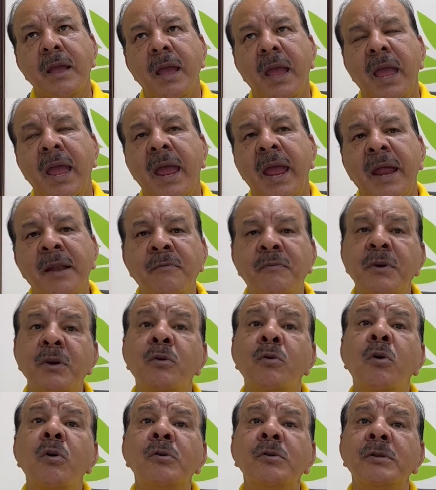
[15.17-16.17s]
and we
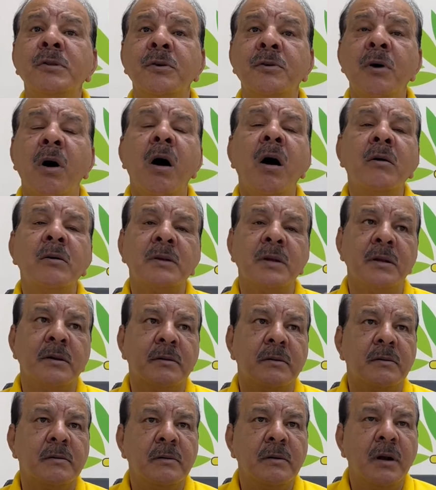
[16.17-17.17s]
go to the doctor
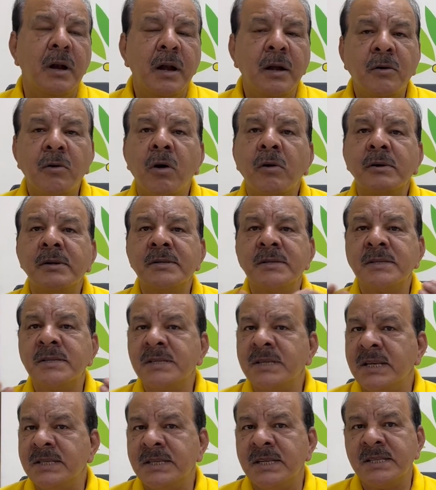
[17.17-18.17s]
and doctor
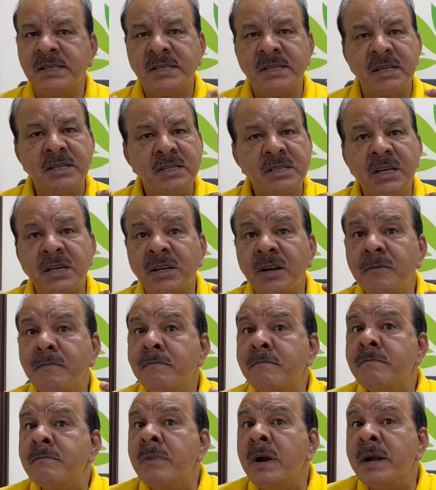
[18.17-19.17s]
suggests us
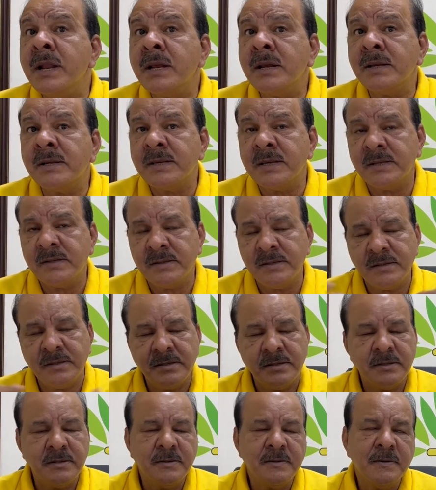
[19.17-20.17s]
certain
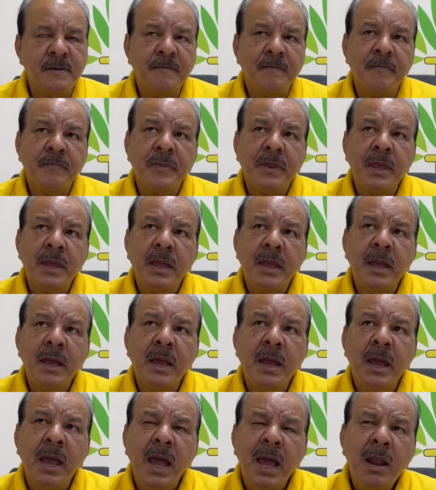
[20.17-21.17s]
medicines,
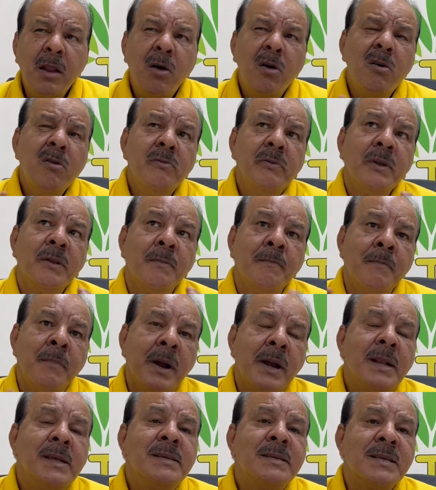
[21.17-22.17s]
along with the
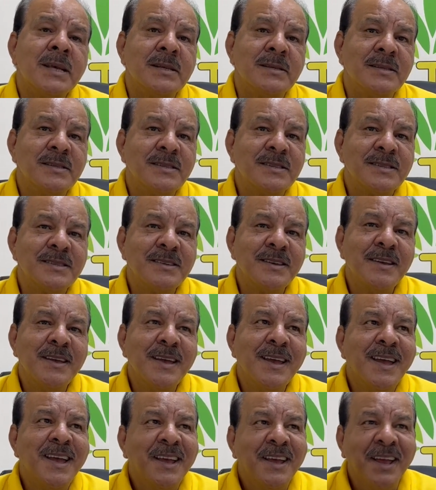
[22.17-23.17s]
medicines,
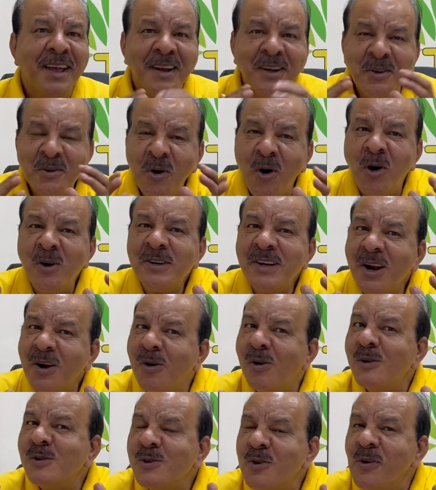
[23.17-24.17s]
doctor
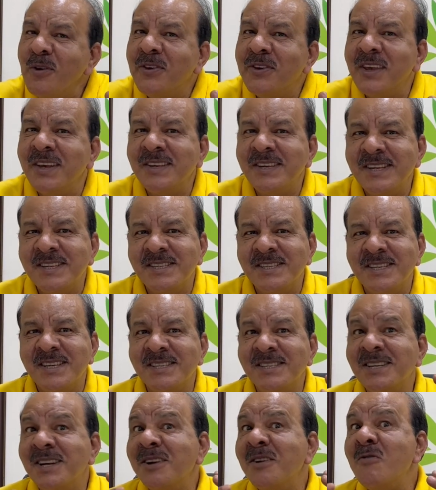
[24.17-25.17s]
also suggests
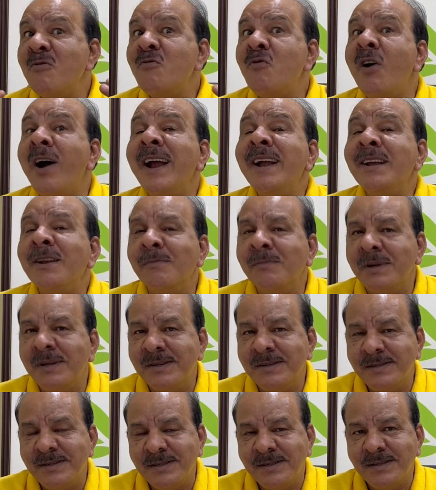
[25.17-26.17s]
us certain
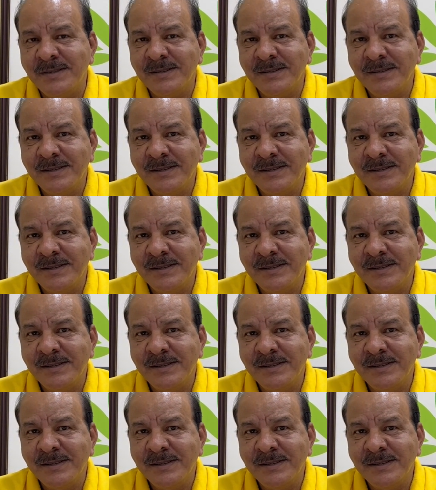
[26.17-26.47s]
vitamins